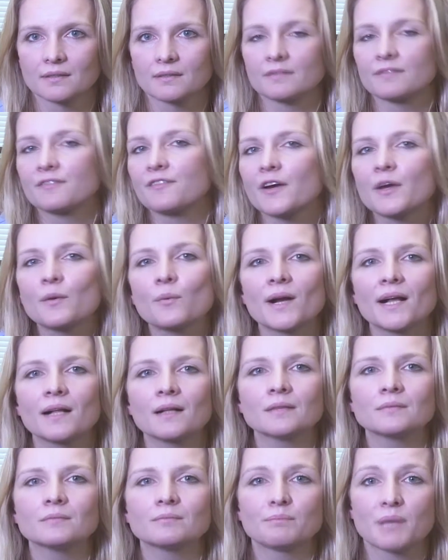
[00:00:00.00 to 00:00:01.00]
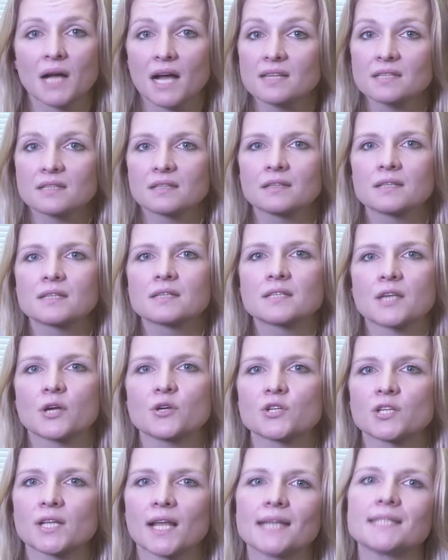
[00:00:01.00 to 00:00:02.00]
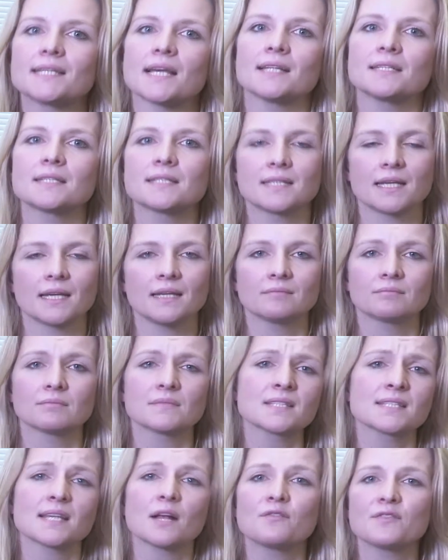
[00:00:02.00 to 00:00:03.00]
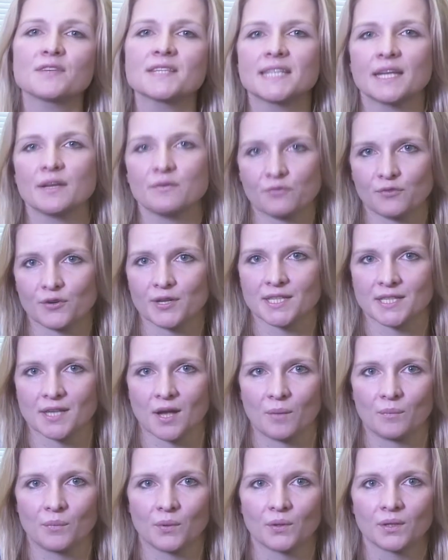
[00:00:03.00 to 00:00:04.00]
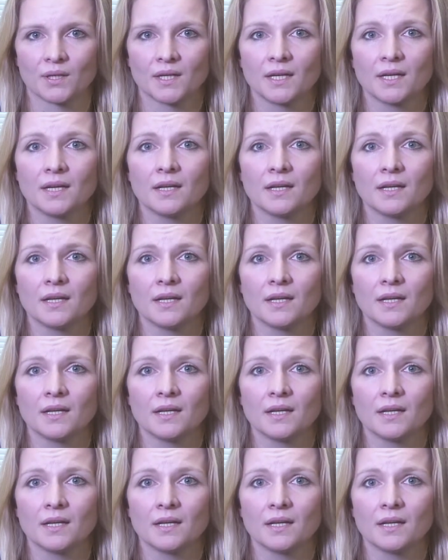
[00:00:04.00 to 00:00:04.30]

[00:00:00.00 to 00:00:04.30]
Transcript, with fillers: Free will, personal and social identity, and self-esteem, for example,